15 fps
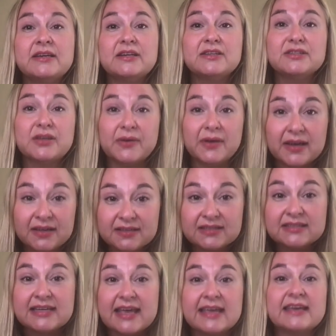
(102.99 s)
so
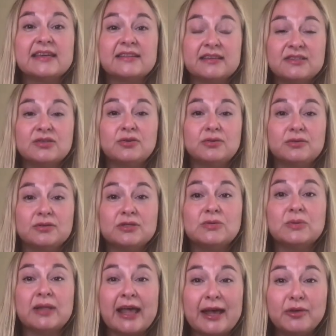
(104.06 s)
undertaking this course
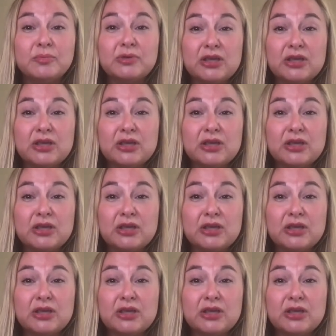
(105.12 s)
will help